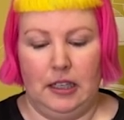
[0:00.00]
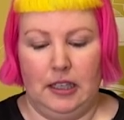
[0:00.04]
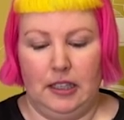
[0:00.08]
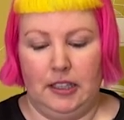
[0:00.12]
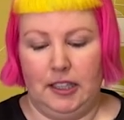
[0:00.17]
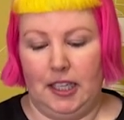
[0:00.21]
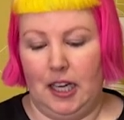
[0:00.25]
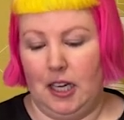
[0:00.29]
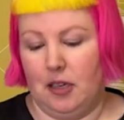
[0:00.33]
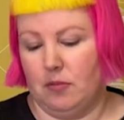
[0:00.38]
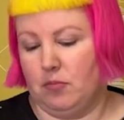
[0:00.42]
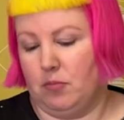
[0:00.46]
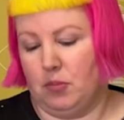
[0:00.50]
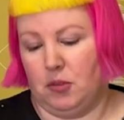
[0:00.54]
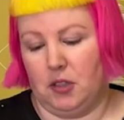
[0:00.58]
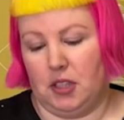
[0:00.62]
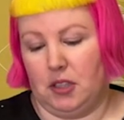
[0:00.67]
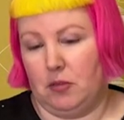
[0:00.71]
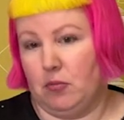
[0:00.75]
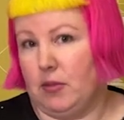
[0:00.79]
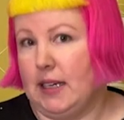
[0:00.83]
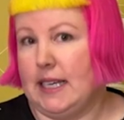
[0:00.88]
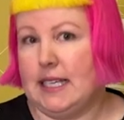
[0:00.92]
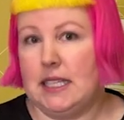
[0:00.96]
yeah, pretty
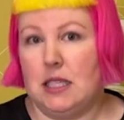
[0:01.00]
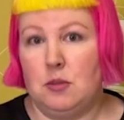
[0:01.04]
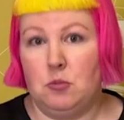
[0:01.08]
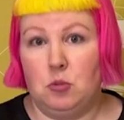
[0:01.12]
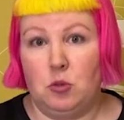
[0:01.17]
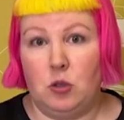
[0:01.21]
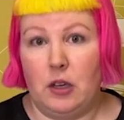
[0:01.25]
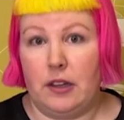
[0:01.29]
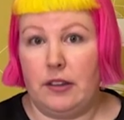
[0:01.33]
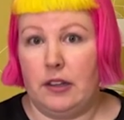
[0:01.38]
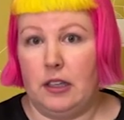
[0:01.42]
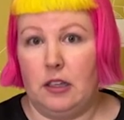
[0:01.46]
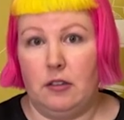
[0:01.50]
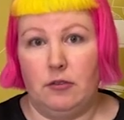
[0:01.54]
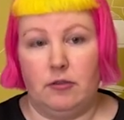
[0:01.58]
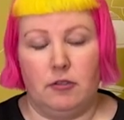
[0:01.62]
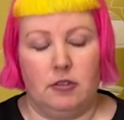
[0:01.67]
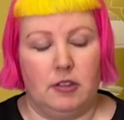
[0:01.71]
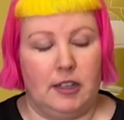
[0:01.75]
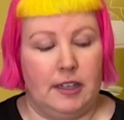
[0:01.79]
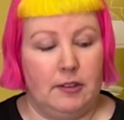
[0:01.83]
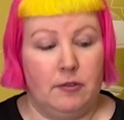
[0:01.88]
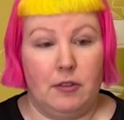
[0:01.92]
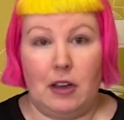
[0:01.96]
reasonable, I think,
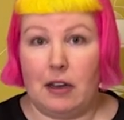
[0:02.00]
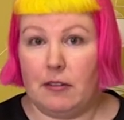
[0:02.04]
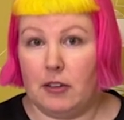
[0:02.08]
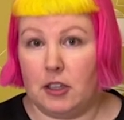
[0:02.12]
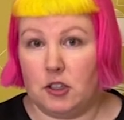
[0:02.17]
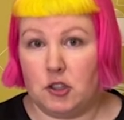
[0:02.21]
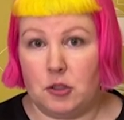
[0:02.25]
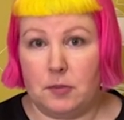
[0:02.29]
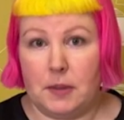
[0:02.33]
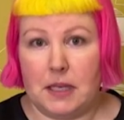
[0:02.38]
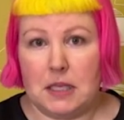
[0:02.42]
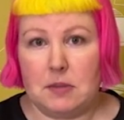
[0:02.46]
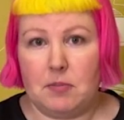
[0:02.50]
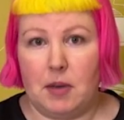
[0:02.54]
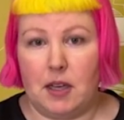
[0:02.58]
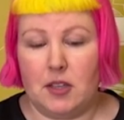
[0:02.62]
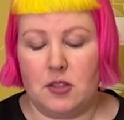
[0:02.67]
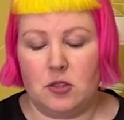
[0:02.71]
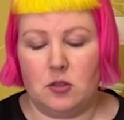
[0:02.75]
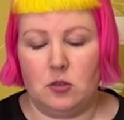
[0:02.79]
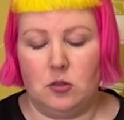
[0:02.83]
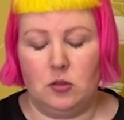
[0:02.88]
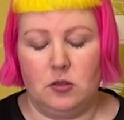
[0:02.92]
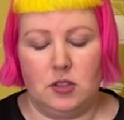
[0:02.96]
for a 500 piece
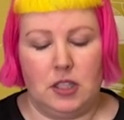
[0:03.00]
puzzle.